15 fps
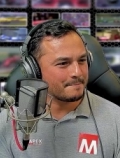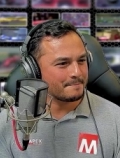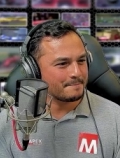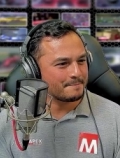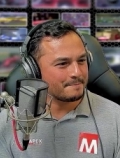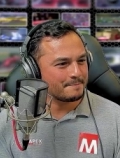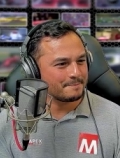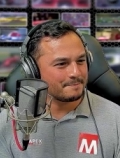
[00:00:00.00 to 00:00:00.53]
That's
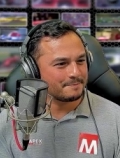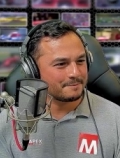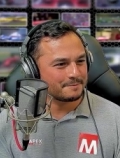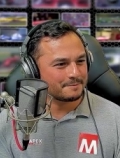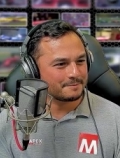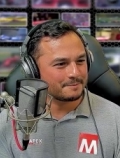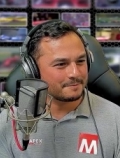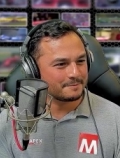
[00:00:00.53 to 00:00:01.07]
really kind of
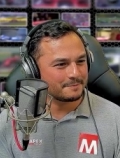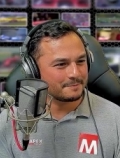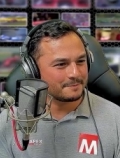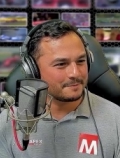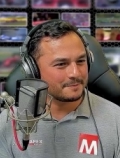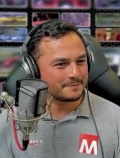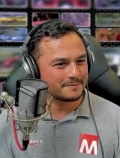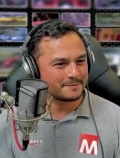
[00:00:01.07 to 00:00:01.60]
you. Thank you
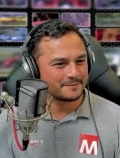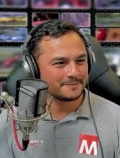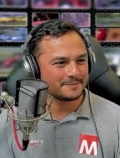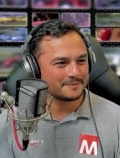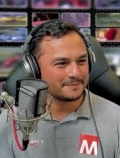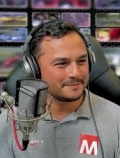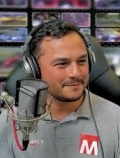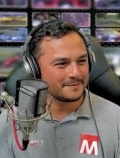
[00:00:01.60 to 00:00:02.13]
very much.
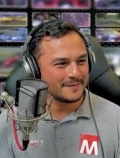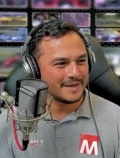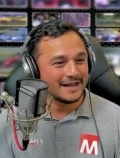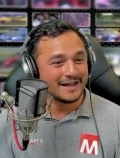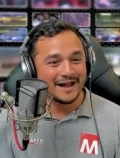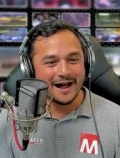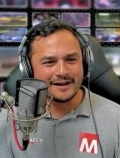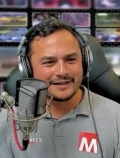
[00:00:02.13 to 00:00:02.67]

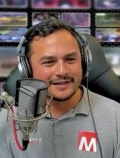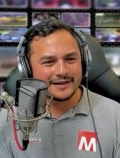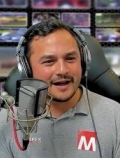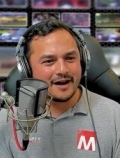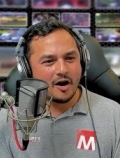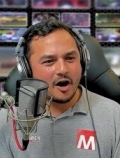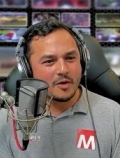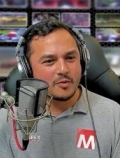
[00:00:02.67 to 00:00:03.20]
And
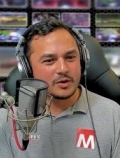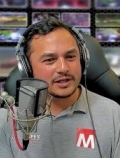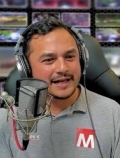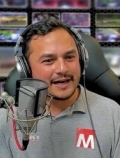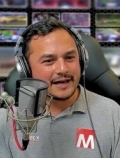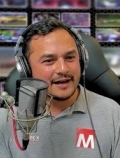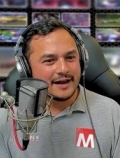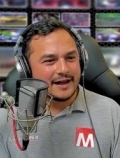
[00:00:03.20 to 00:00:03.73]
uh, I would
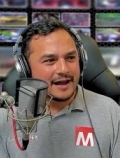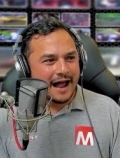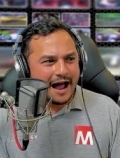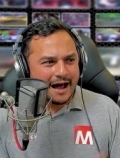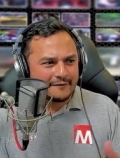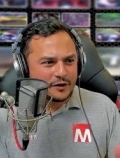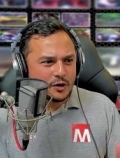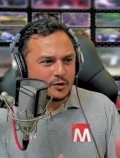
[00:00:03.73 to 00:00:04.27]
say,
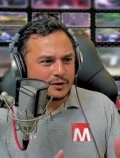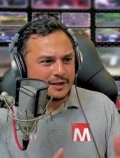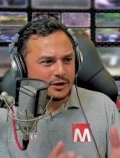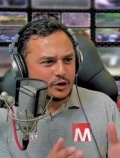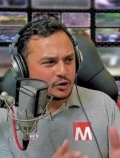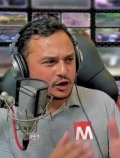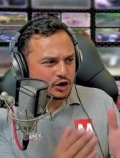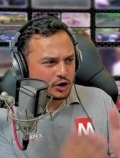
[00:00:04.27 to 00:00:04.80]
have you?
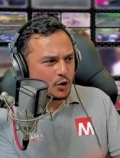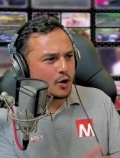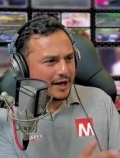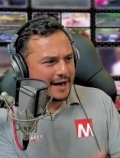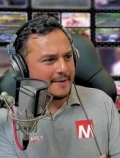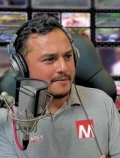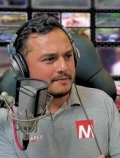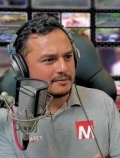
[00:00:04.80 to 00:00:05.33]
Did you
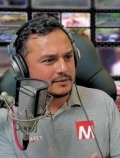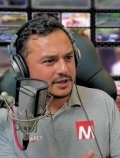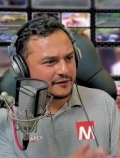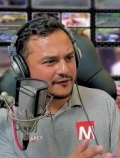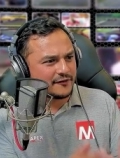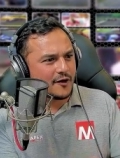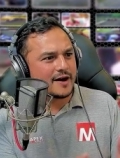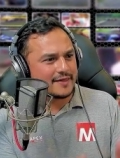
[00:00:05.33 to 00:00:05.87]
stalk him
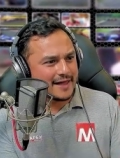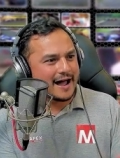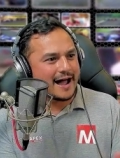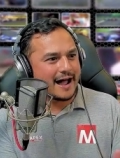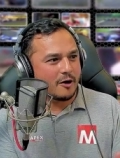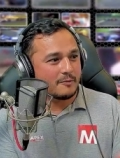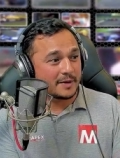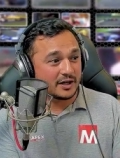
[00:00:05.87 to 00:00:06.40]
to find
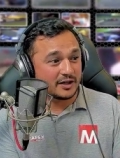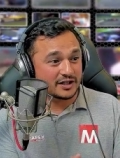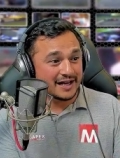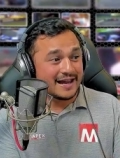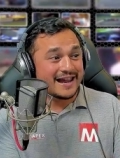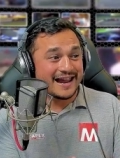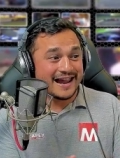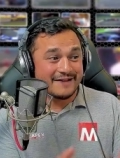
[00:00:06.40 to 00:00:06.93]
that out? Because
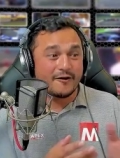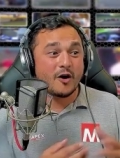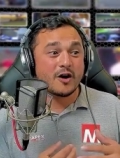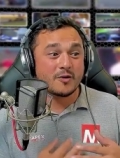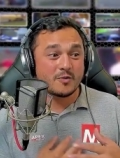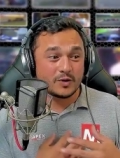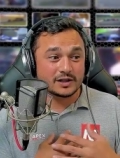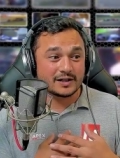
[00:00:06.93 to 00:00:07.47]
if
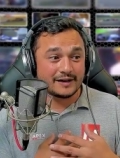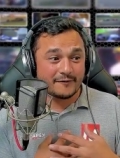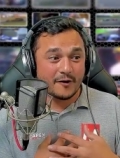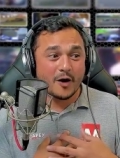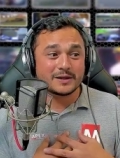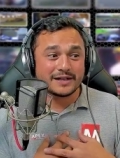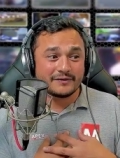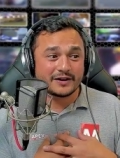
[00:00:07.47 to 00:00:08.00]
I was, if
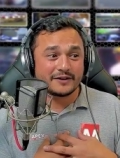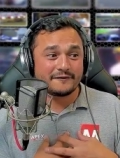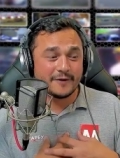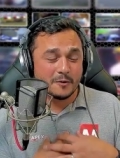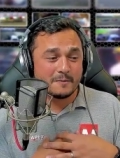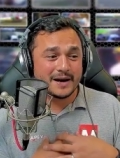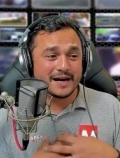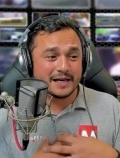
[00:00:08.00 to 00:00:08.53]
I was having a
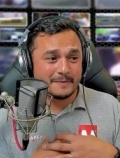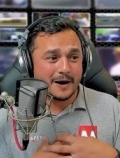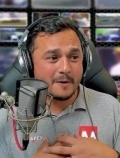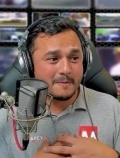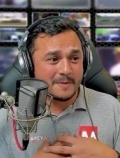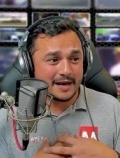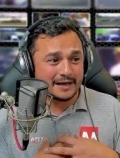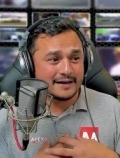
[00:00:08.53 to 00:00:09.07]
film made
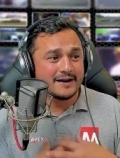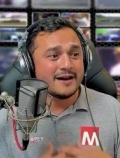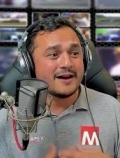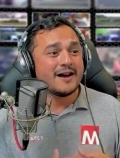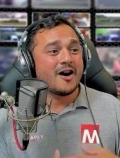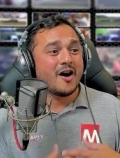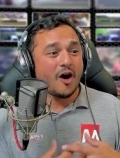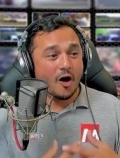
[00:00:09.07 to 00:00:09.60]
about me,
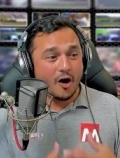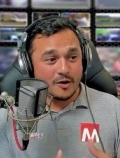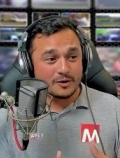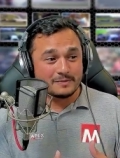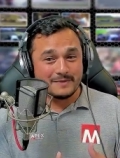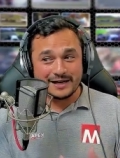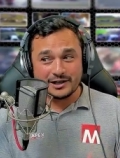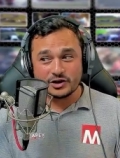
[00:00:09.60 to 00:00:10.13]
I
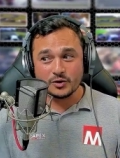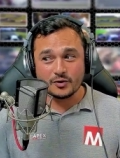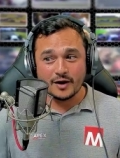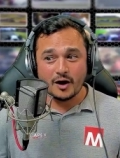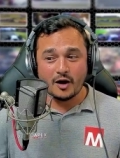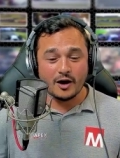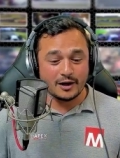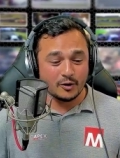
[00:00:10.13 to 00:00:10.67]
would make sure
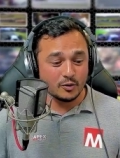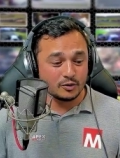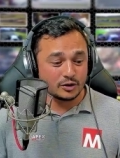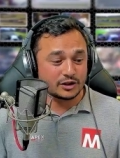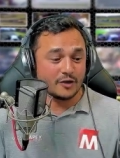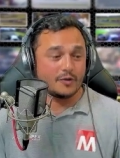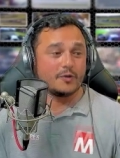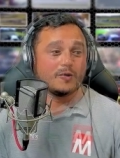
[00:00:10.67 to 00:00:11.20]
that I
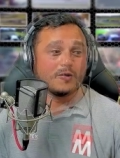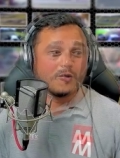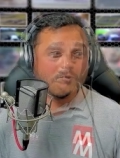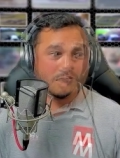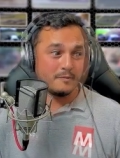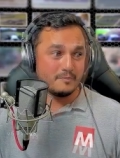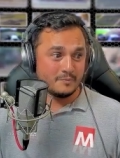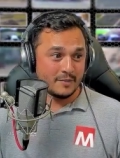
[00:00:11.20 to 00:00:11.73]
also
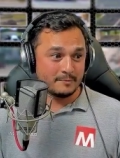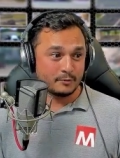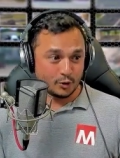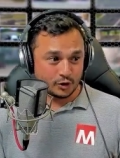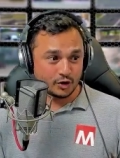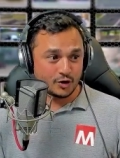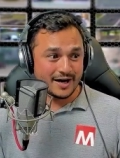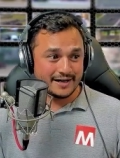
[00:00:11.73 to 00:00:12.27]
got
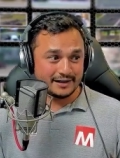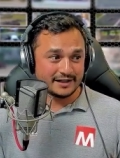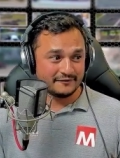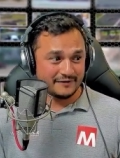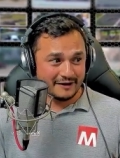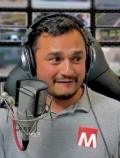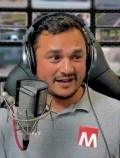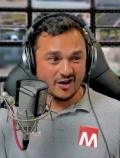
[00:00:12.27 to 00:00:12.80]
portrayed as a
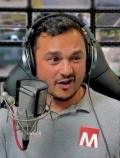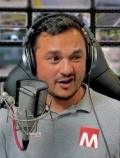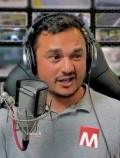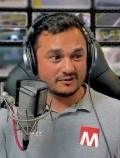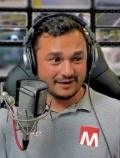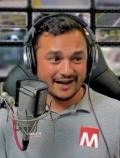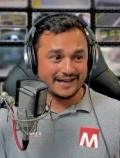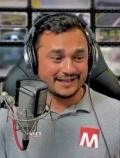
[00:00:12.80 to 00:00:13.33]
very
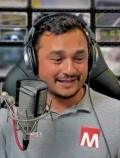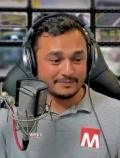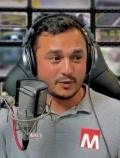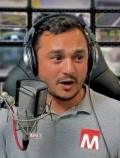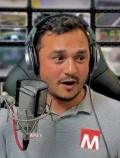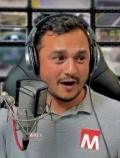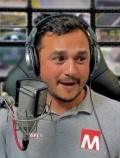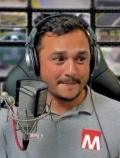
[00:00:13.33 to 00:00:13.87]
nice,
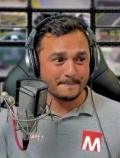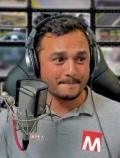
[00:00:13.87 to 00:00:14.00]
relatable guy.